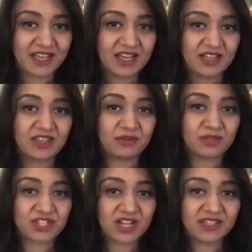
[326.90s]
They
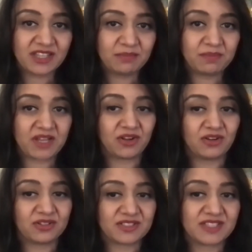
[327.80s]
reject it
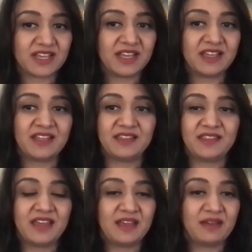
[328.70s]
because
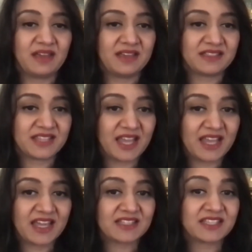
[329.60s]
they say
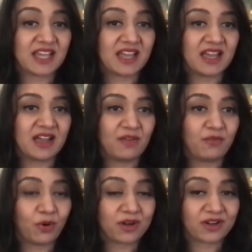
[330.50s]
it's a
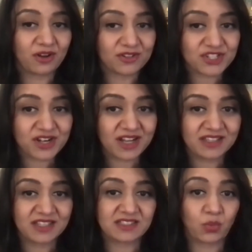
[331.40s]
foreign construct,
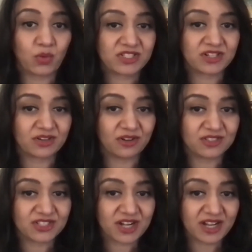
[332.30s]
it's a Western
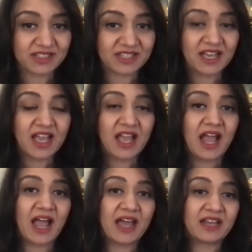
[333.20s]
construct,
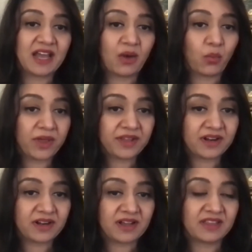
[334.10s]
and
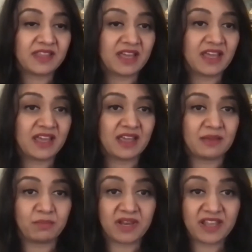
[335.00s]
whether they
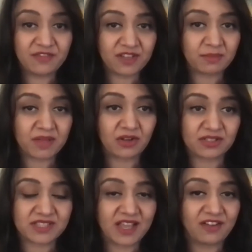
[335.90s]
believe it
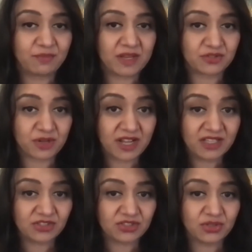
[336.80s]
because they have been
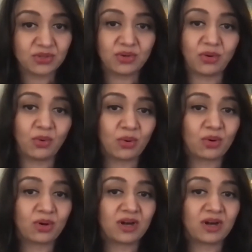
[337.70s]
trained to, or